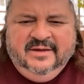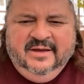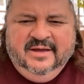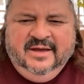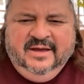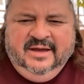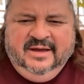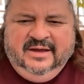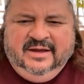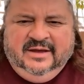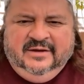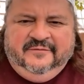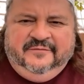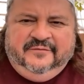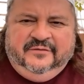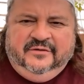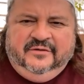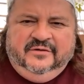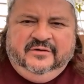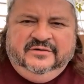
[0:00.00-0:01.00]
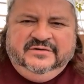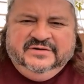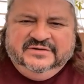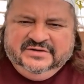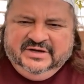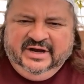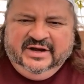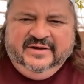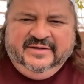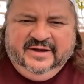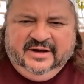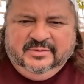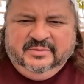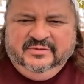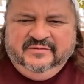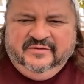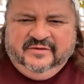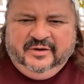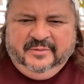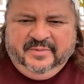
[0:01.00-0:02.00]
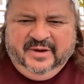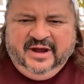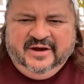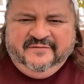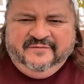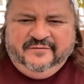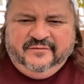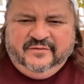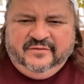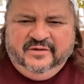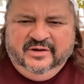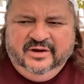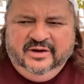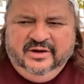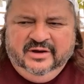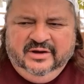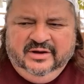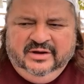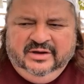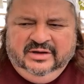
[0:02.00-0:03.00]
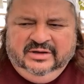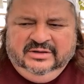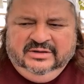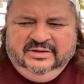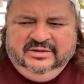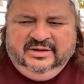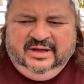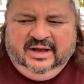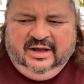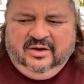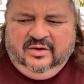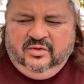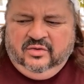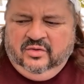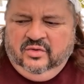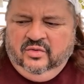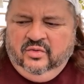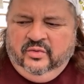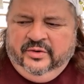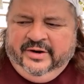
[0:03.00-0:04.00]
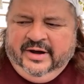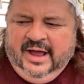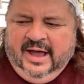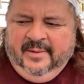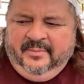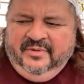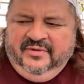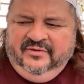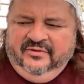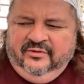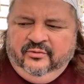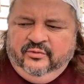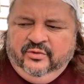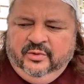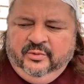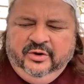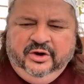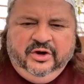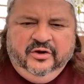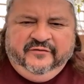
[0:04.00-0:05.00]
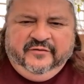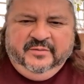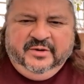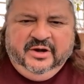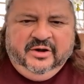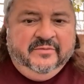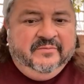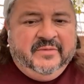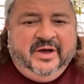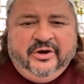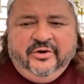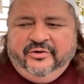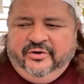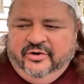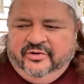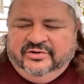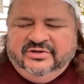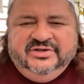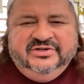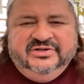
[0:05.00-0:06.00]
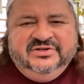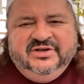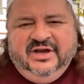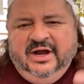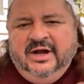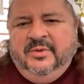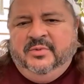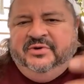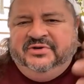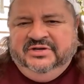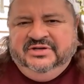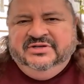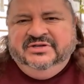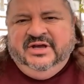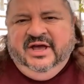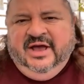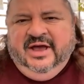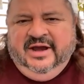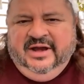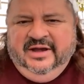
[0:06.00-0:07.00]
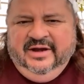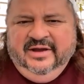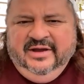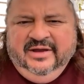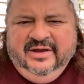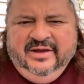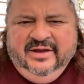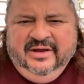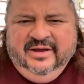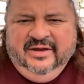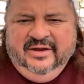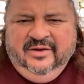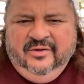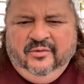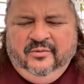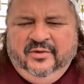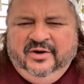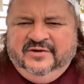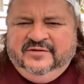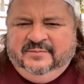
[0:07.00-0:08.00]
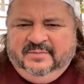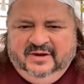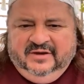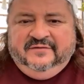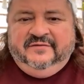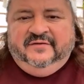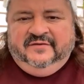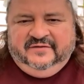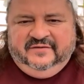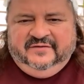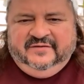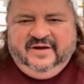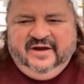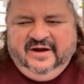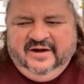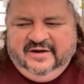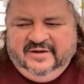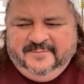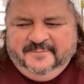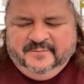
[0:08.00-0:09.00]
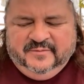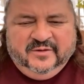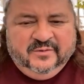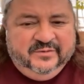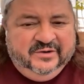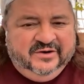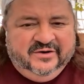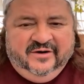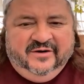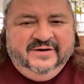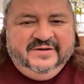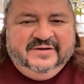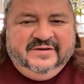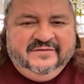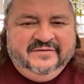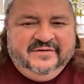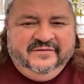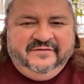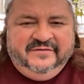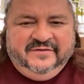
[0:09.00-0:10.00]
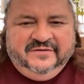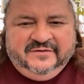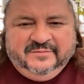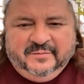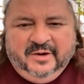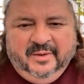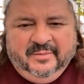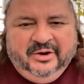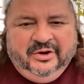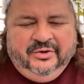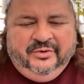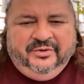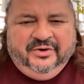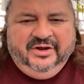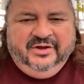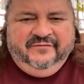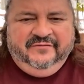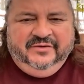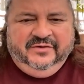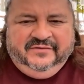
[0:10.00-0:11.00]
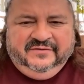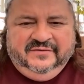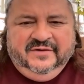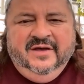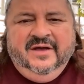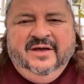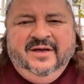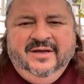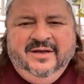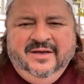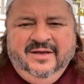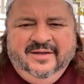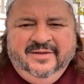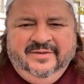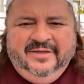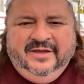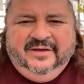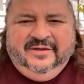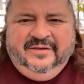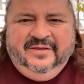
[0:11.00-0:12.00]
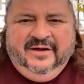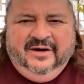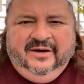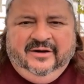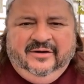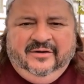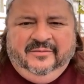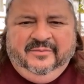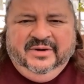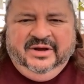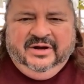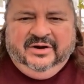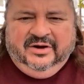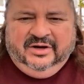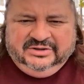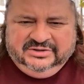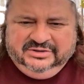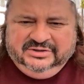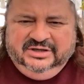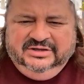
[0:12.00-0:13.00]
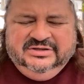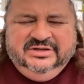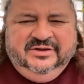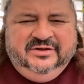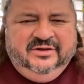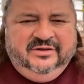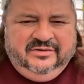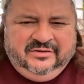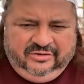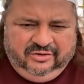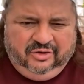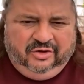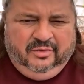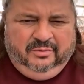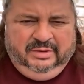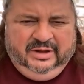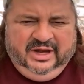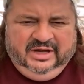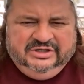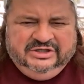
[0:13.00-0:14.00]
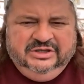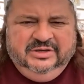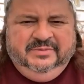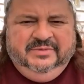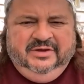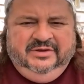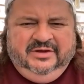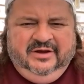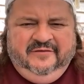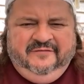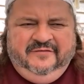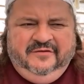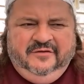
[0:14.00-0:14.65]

And for society, that can be very painful. Now, what happens and where we go from here, I don't know. Society will decide what is best for society, regardless, even if the small minority feels that they're being ostracized and that they're the black sheep, that they feel